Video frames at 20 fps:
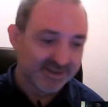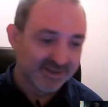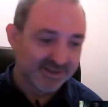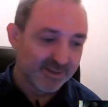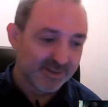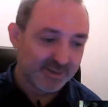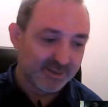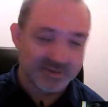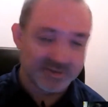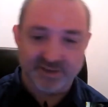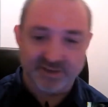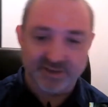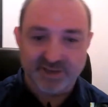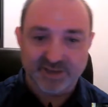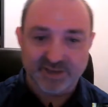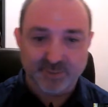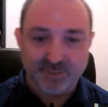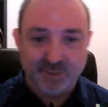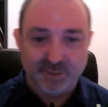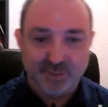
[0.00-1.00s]
which is going to
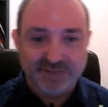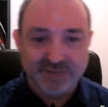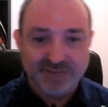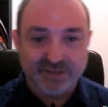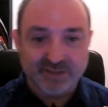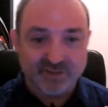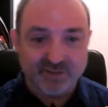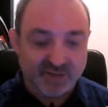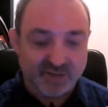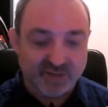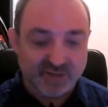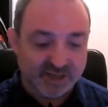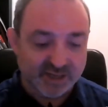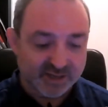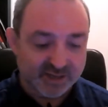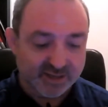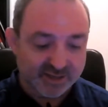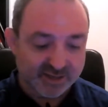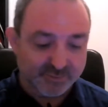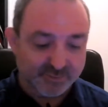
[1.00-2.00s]
take me all evening to
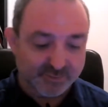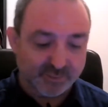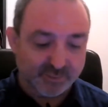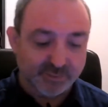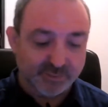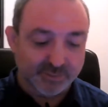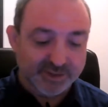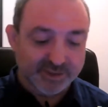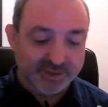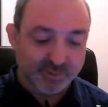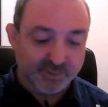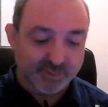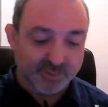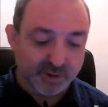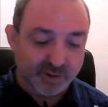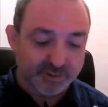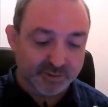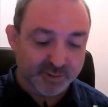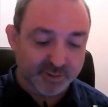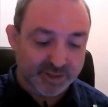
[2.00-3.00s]
drink, and probably
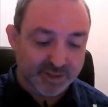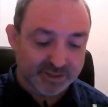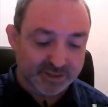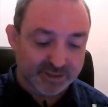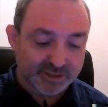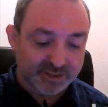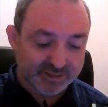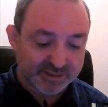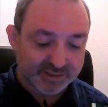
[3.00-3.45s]
tomorrow as well.